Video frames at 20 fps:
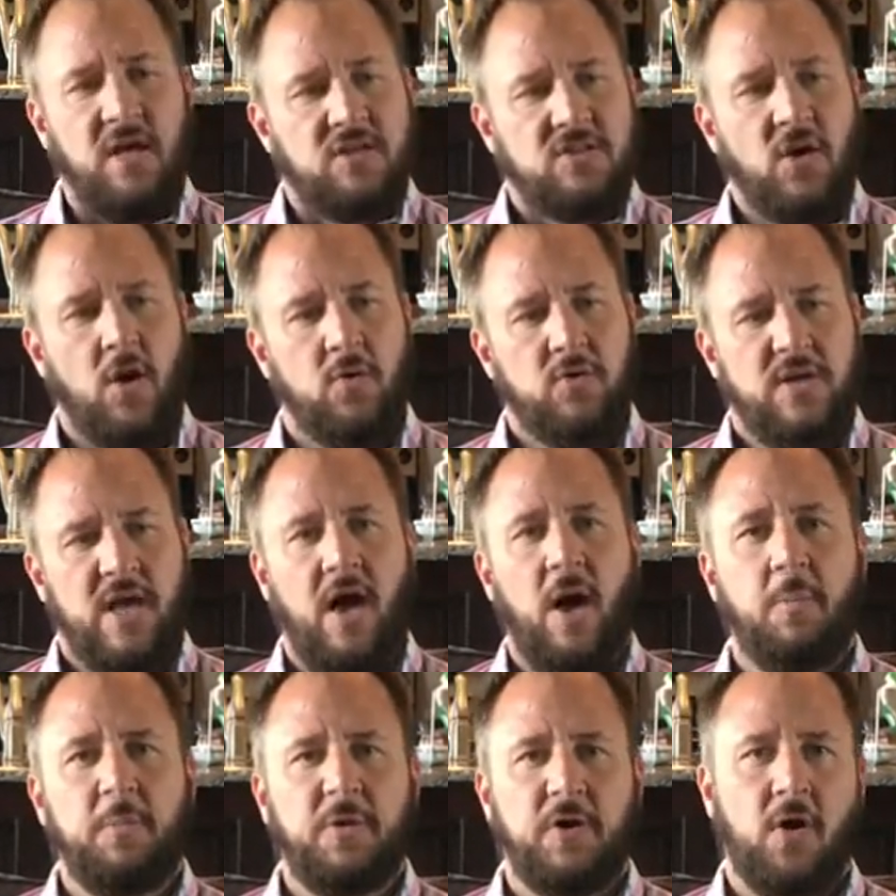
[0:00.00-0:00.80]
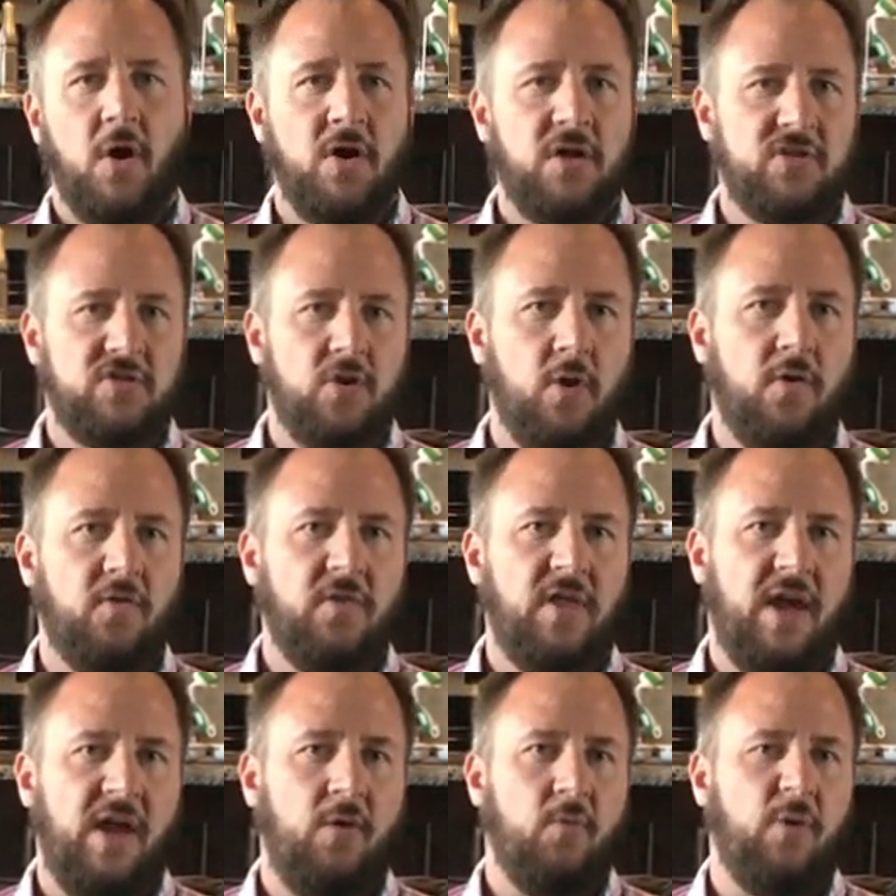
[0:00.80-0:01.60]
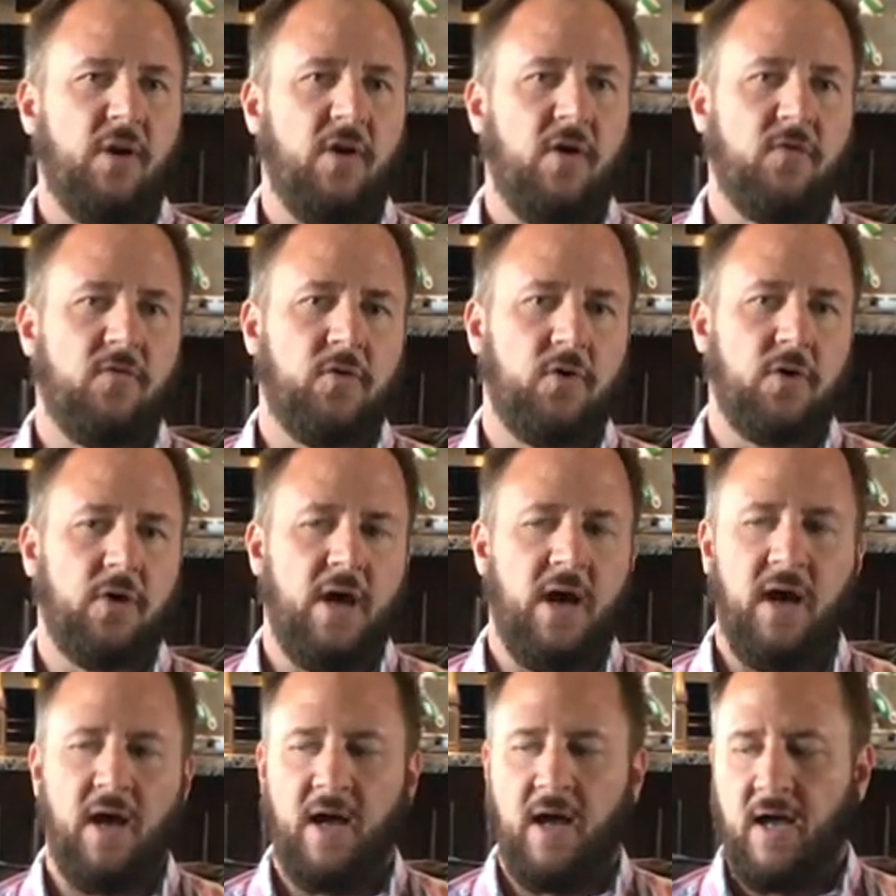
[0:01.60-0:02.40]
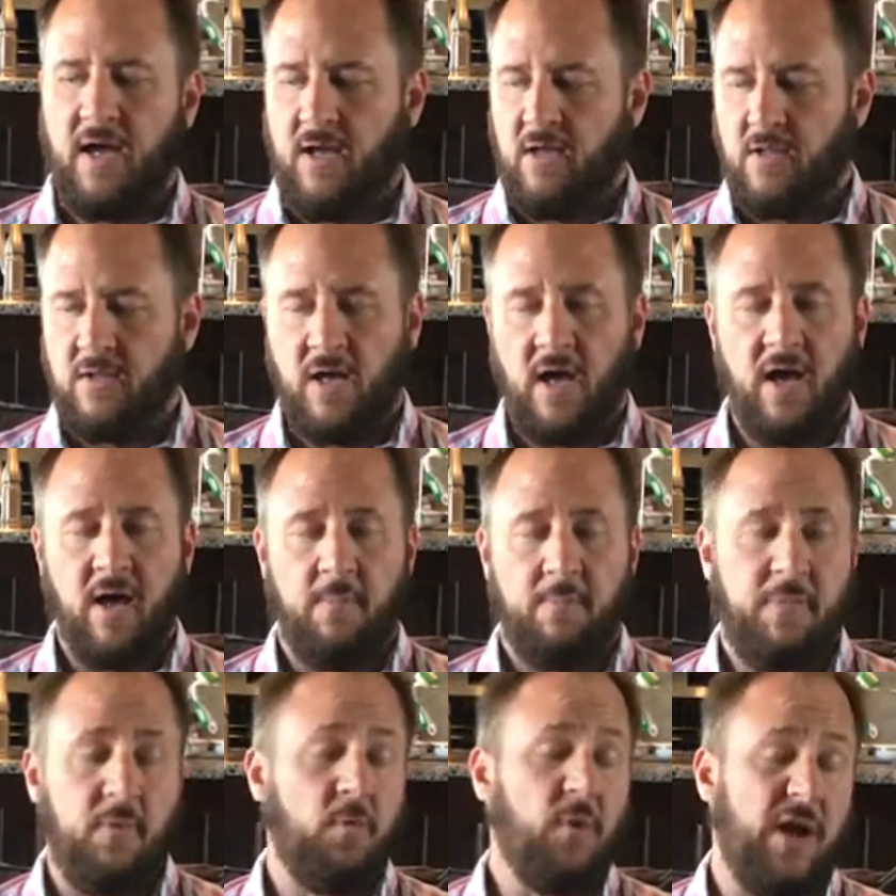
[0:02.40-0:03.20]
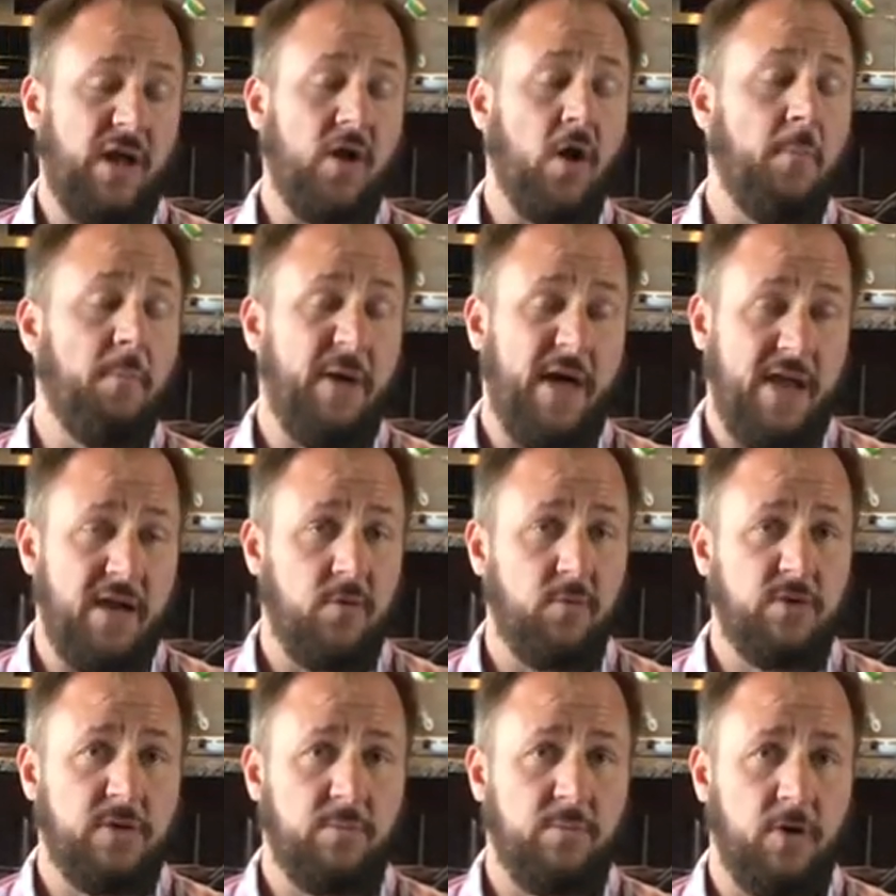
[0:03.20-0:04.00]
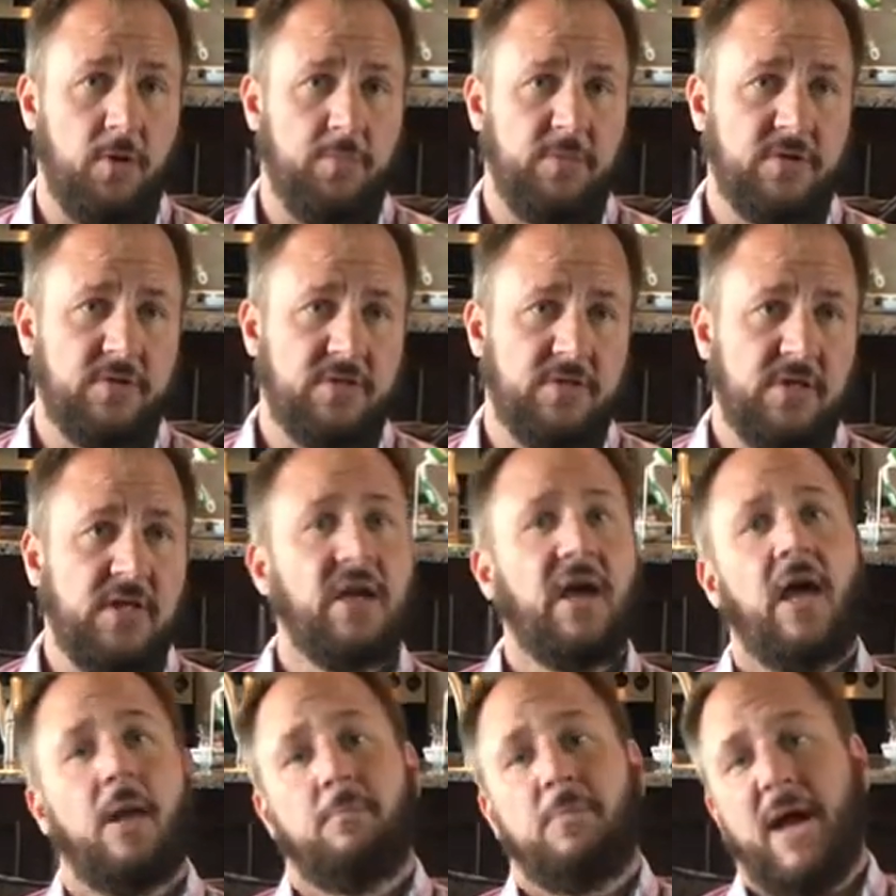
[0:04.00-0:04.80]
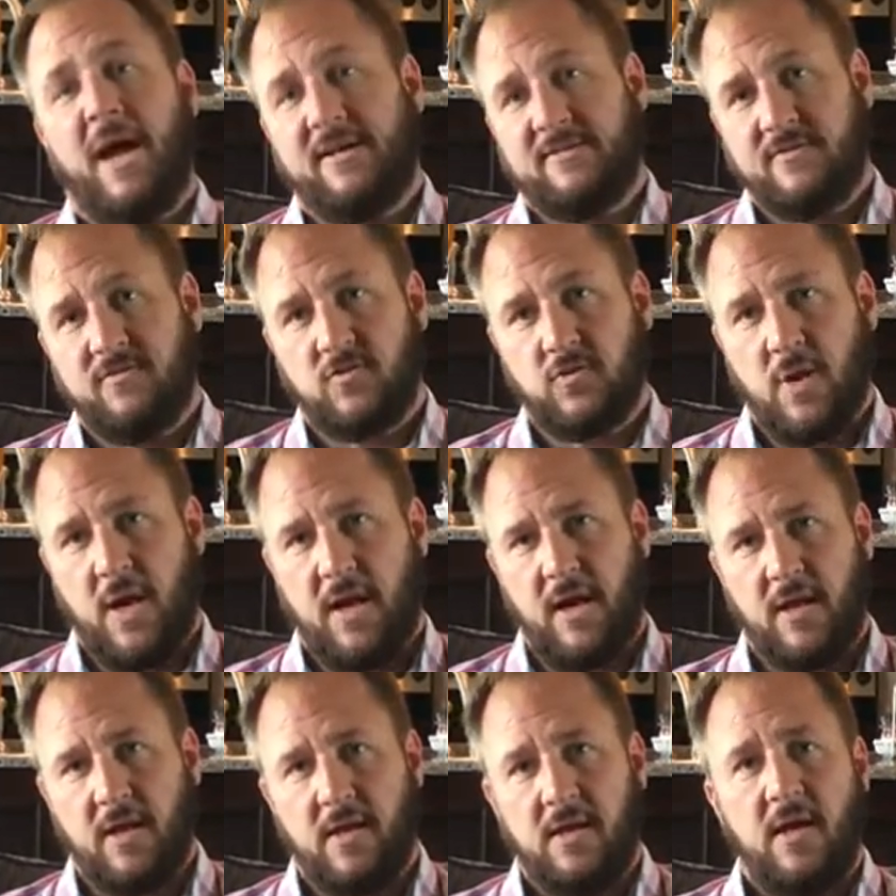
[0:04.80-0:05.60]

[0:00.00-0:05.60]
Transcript: So to help the guardians go over that, I went over what I call petting with a purpose and passive training.